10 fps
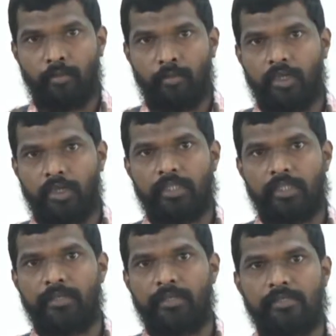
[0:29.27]

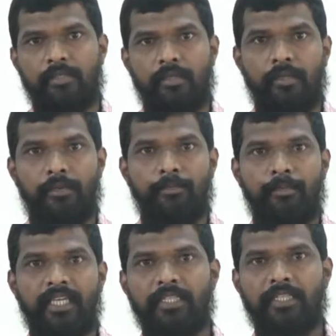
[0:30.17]
Production means
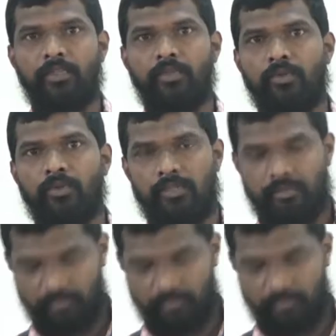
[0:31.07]
making the goods.